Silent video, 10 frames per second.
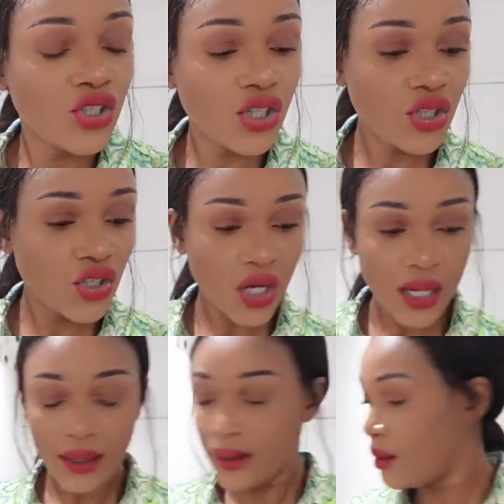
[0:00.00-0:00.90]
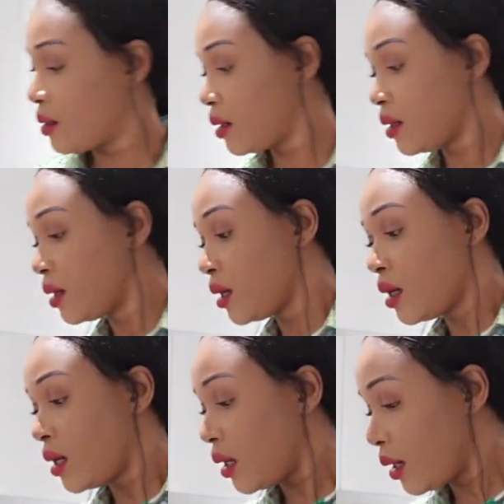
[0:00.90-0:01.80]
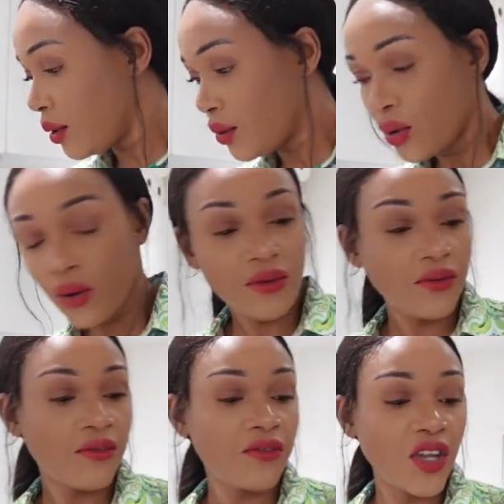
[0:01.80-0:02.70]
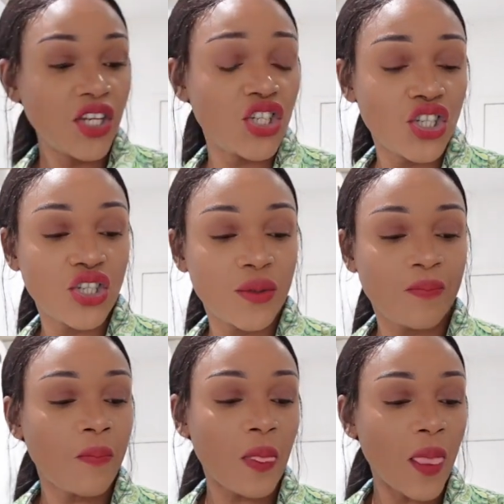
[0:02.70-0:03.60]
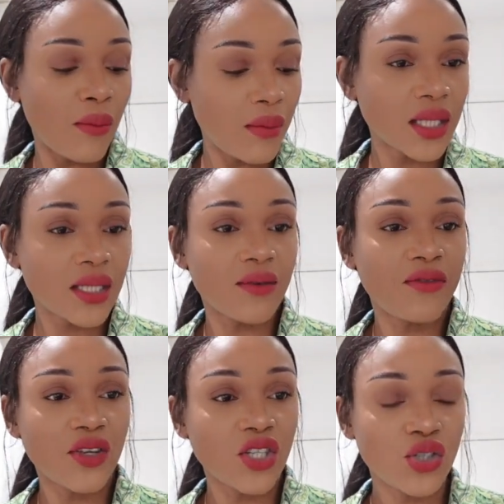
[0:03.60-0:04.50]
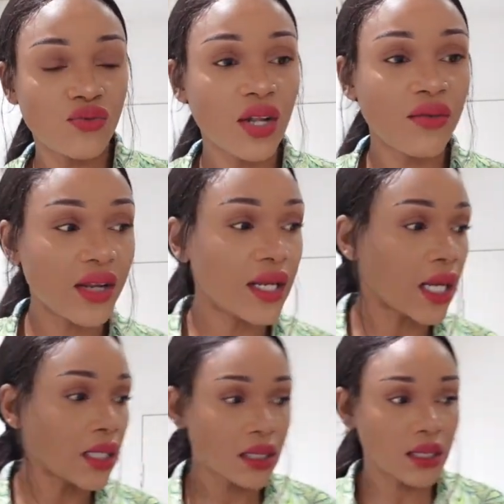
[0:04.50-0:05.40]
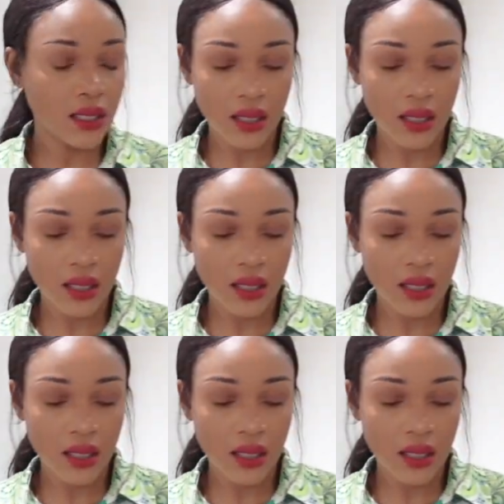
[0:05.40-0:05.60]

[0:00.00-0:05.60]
ginger in the fish makes the fish really, really nice.